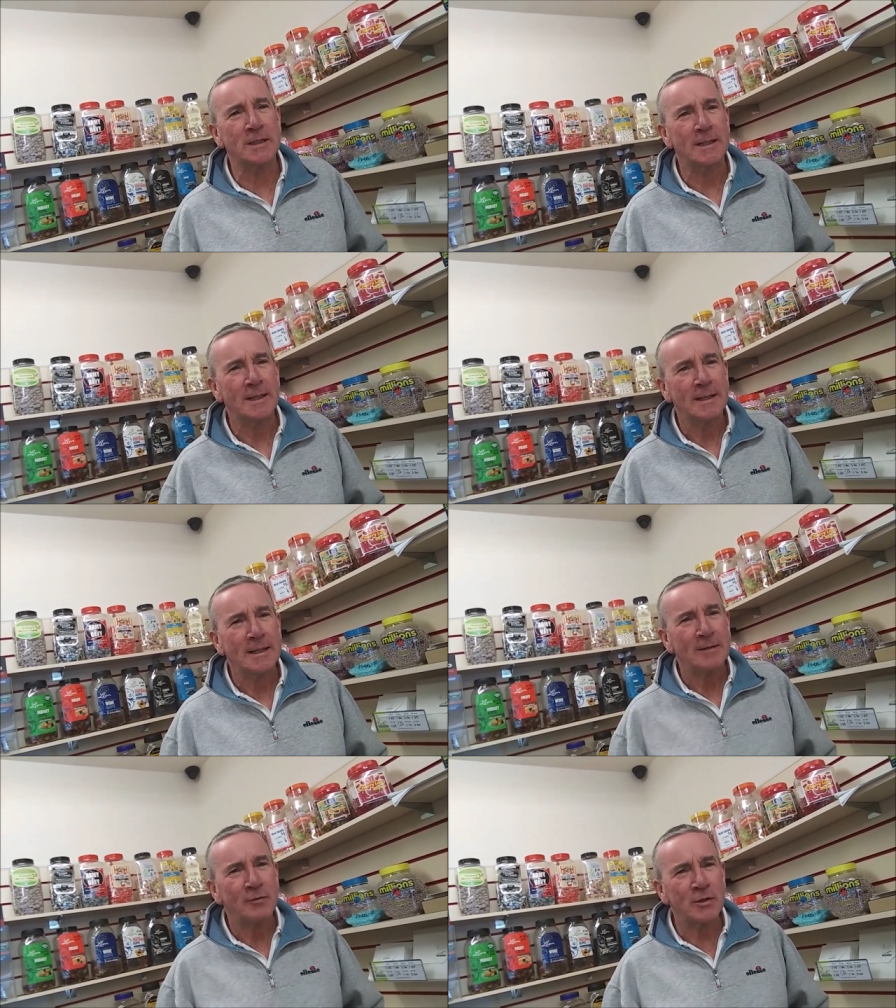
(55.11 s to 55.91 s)
Uh,
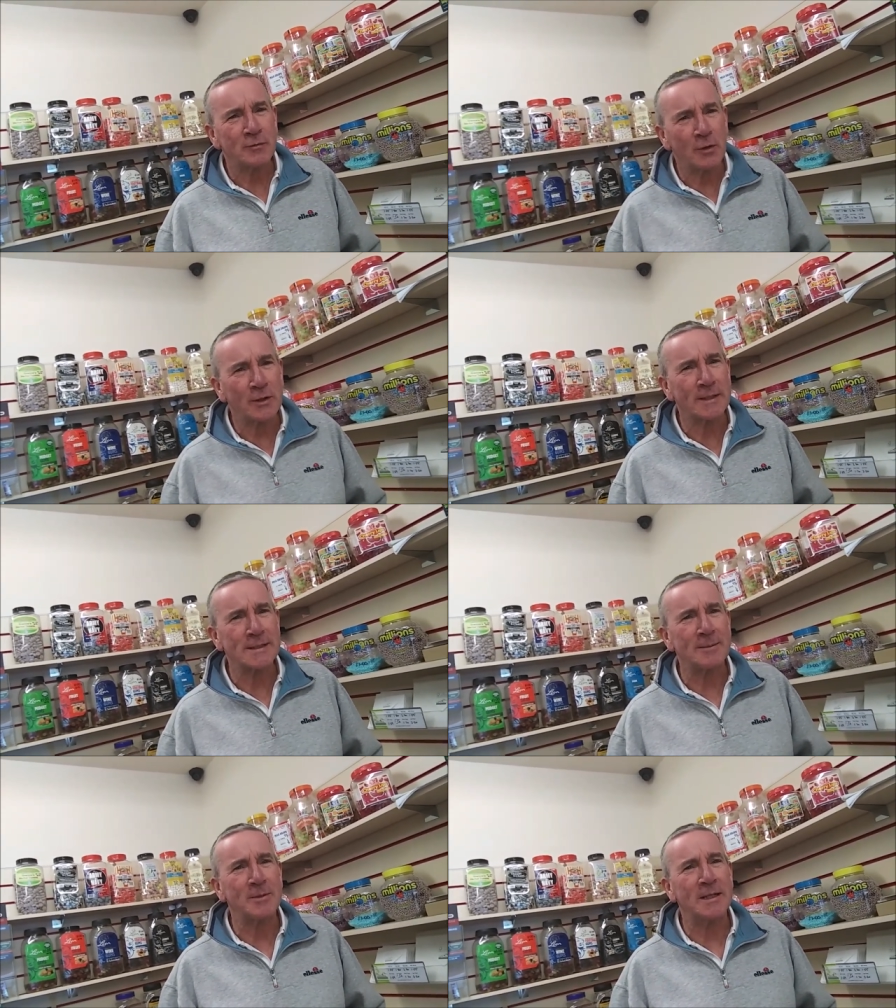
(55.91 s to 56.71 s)
First of all, can I
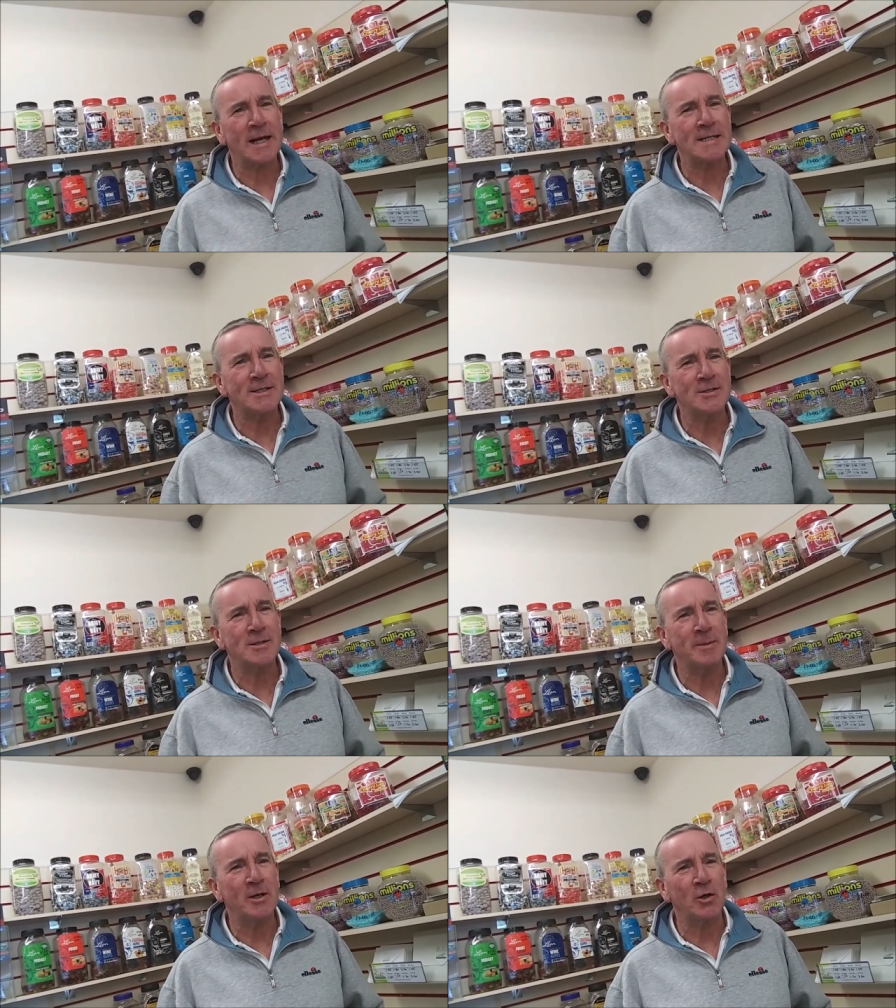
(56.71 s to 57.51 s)
say I'm delighted
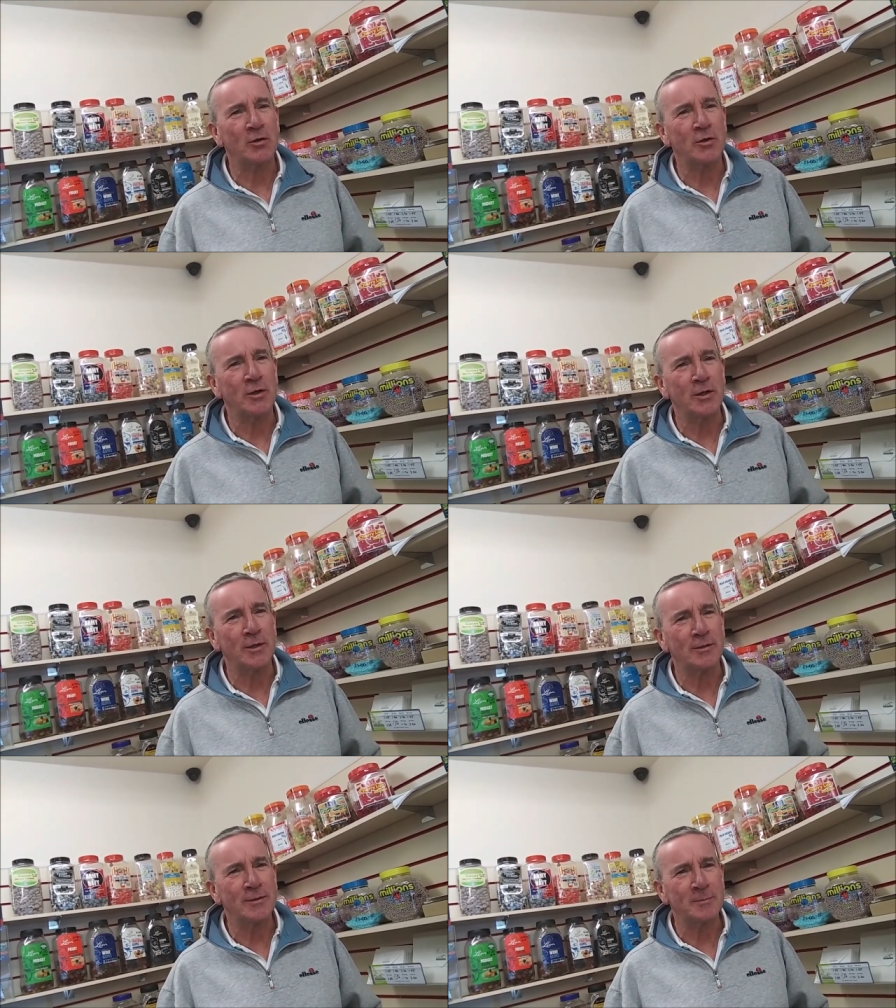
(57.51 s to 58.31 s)
to be on,
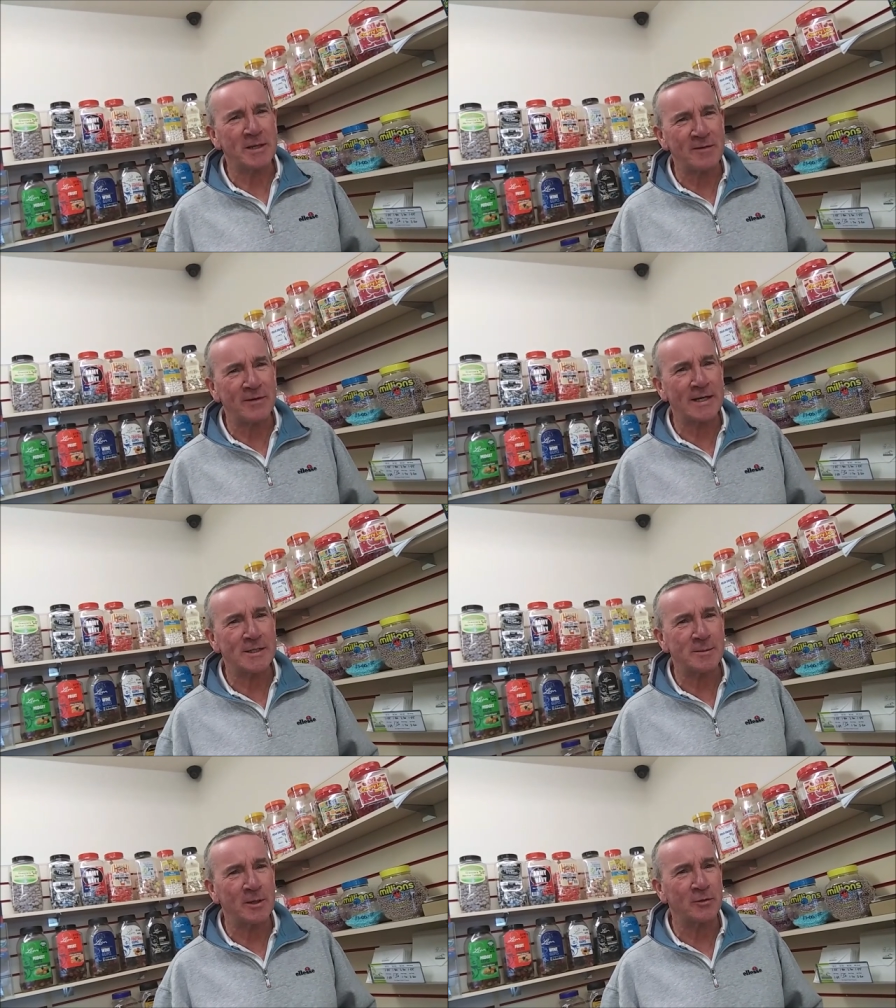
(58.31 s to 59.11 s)
uh, being
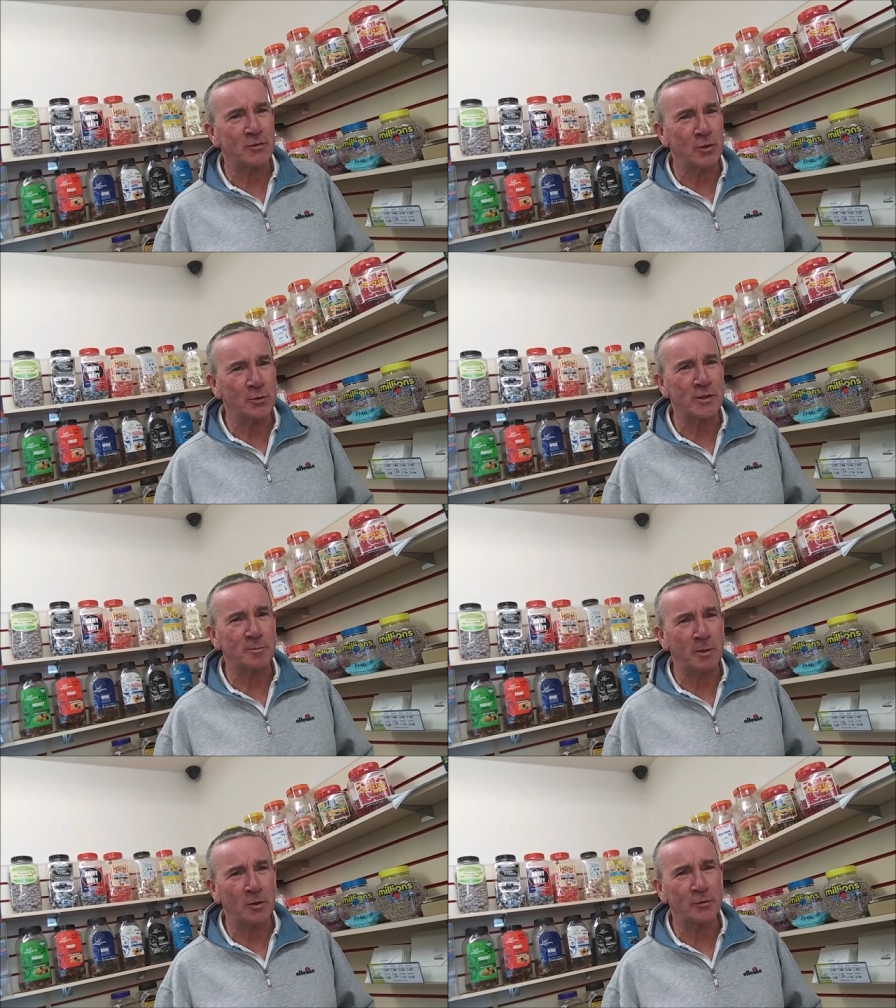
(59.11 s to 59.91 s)
invited to be on Judith's
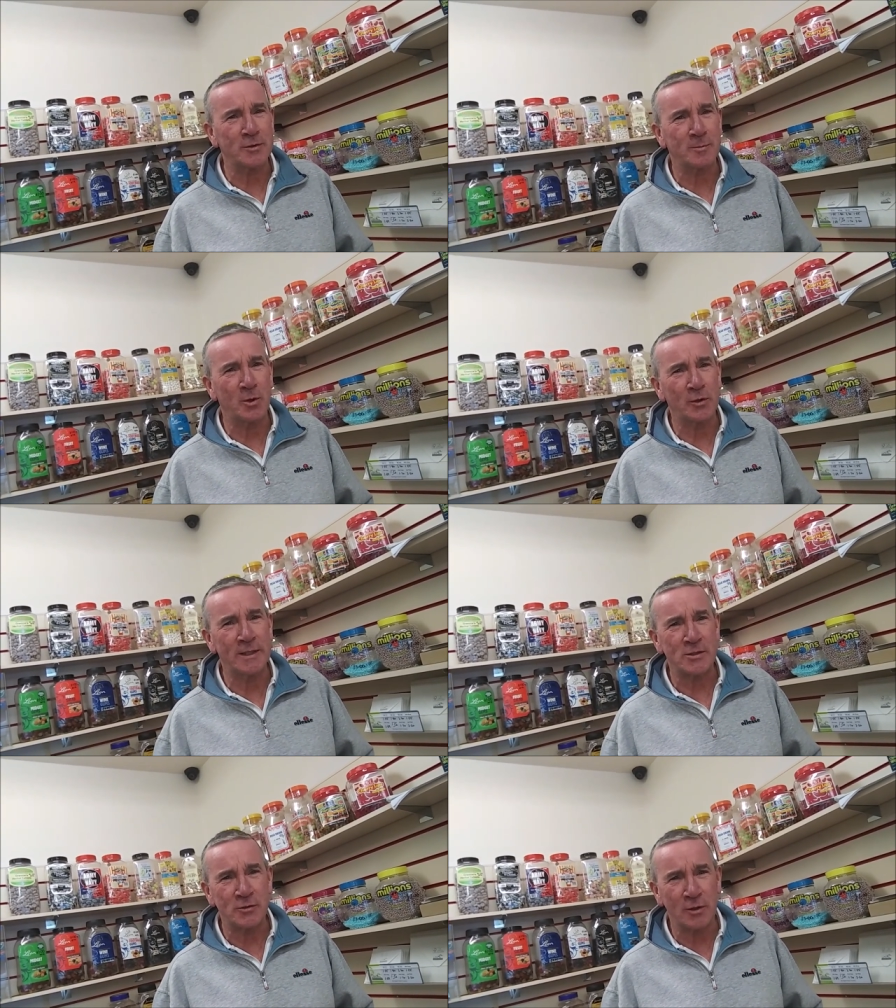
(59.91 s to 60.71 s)
blog this
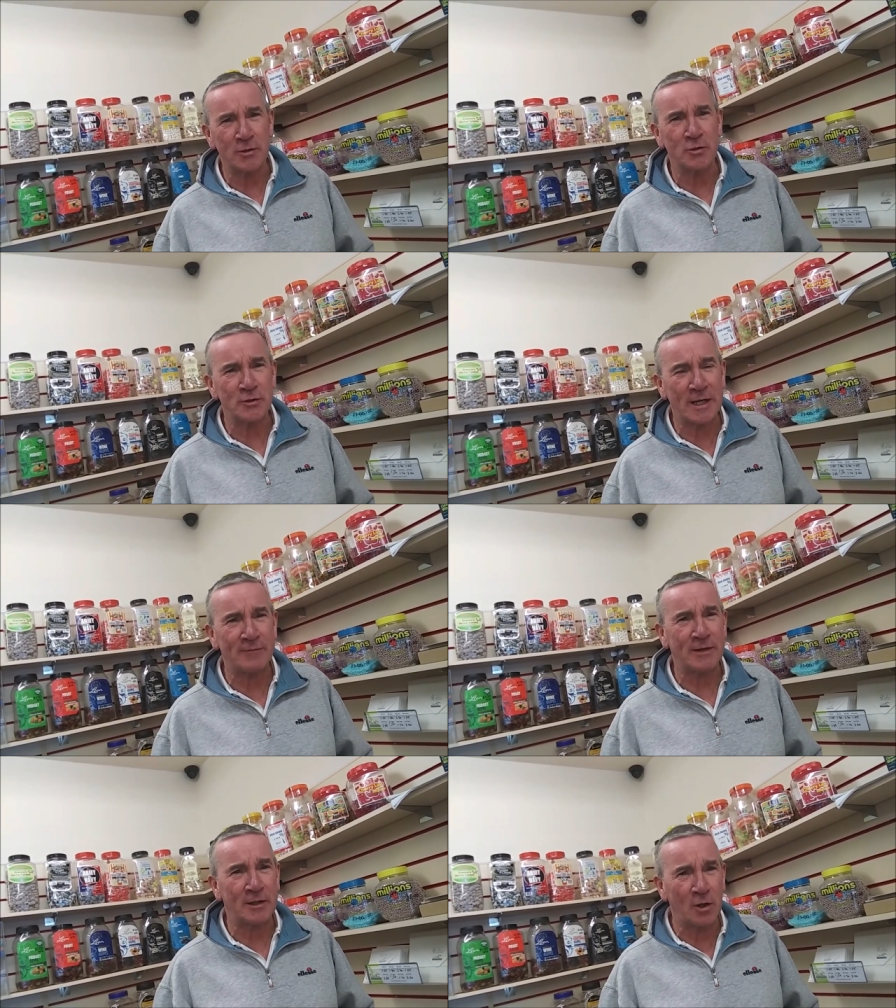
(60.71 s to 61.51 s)
morning. It's, she doesn't
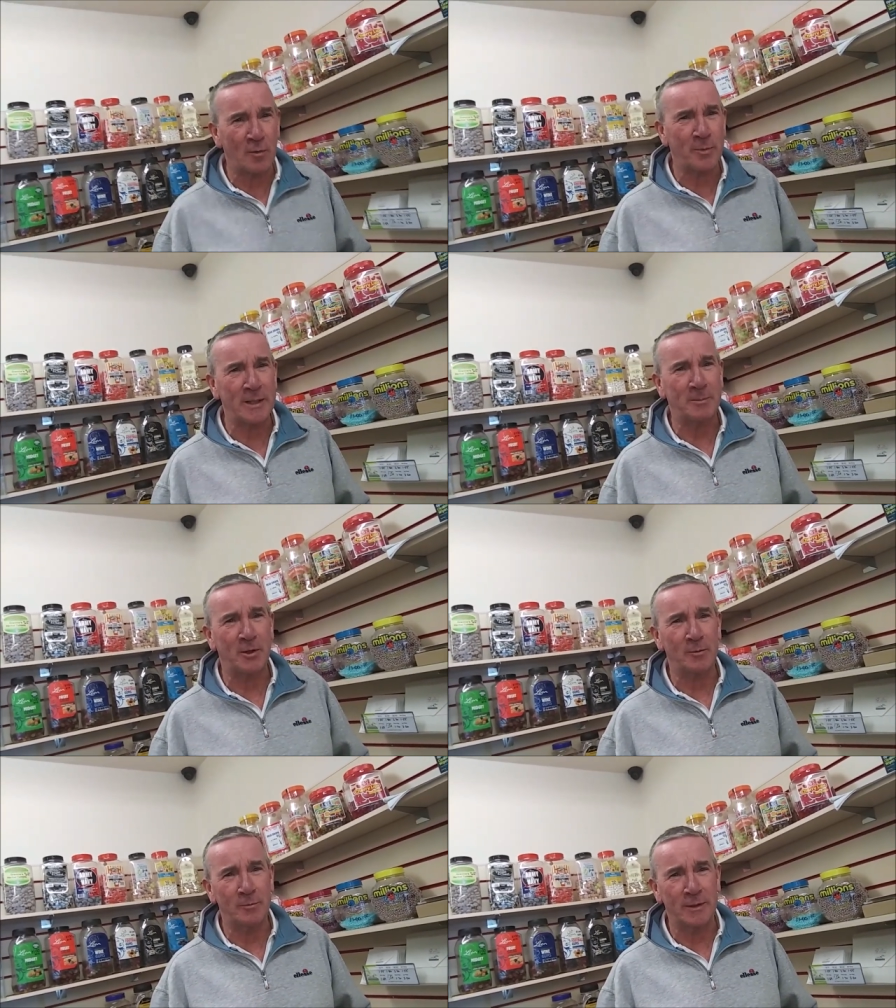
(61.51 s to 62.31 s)
have a lot of people
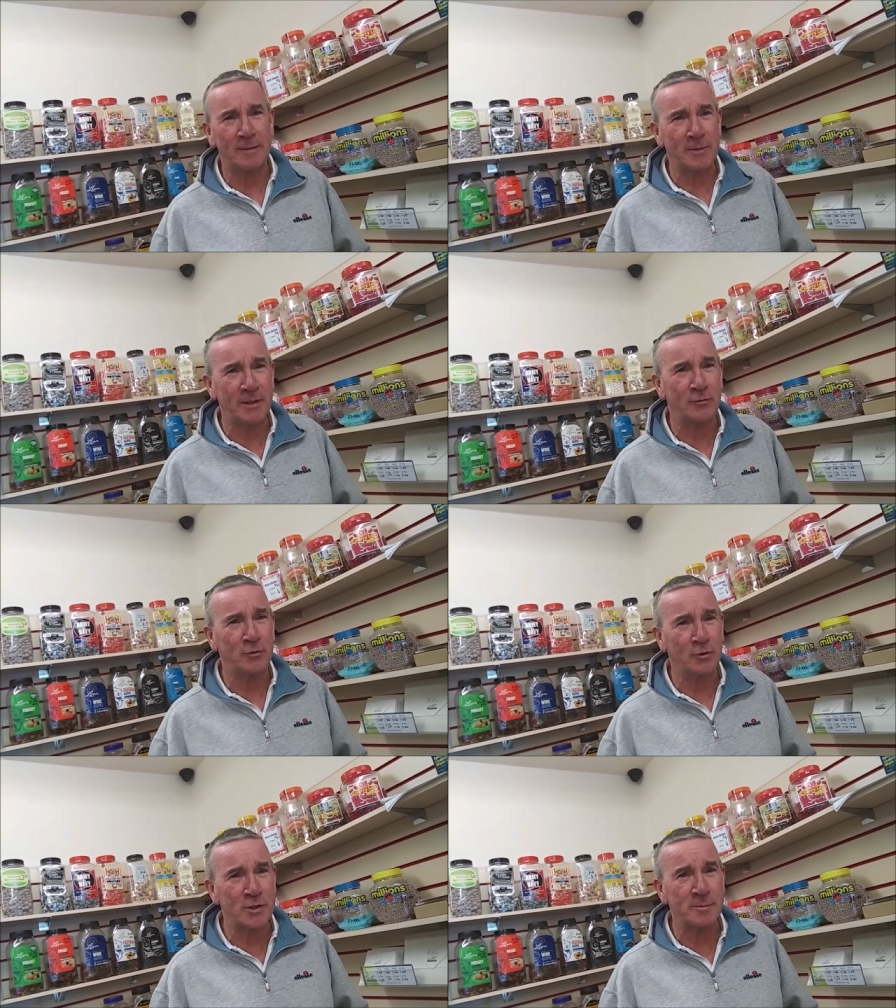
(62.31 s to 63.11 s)
on, but I've been on,
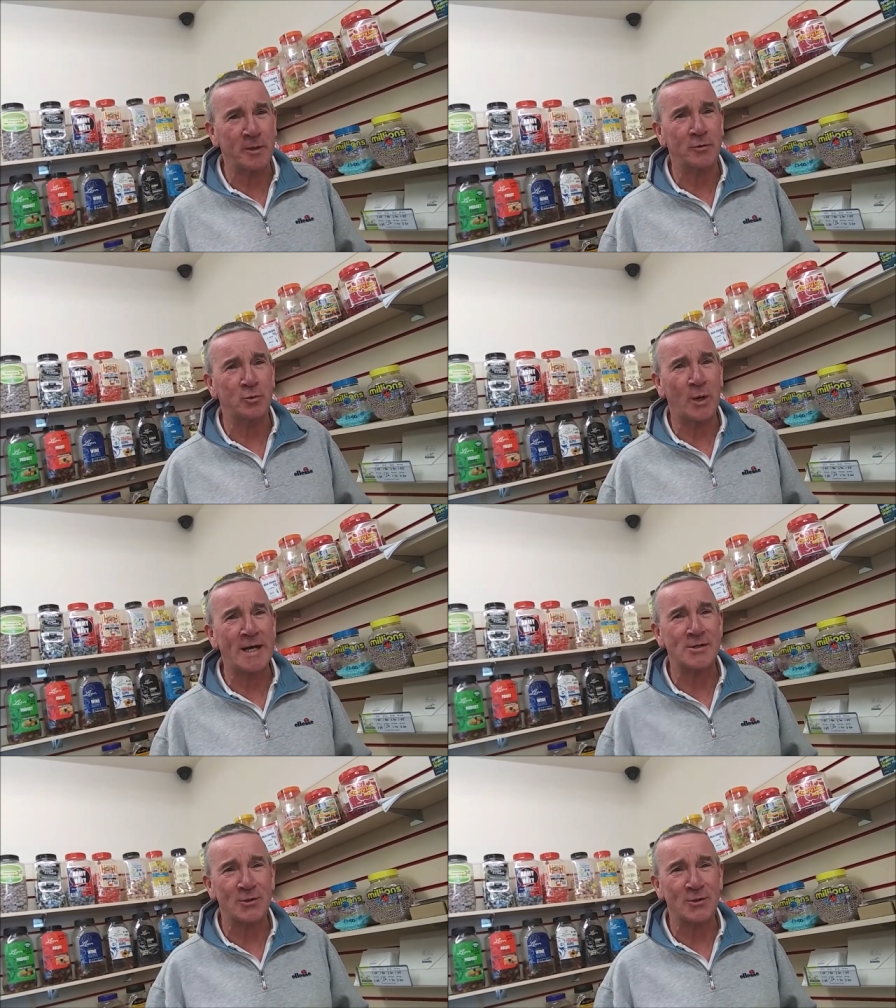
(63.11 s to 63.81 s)
looking to be on twice